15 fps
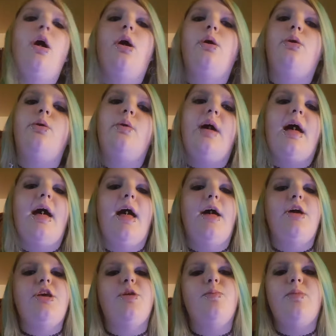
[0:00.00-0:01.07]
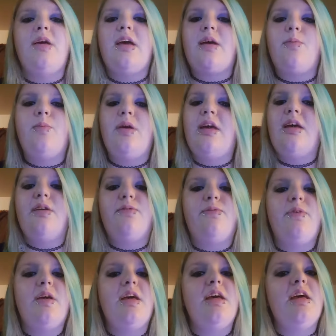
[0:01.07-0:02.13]
Oh, how you make me
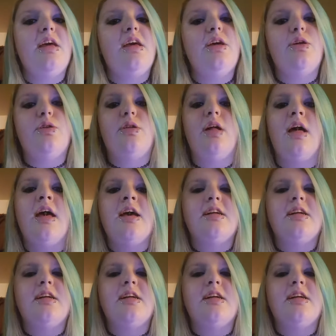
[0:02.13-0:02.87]
feel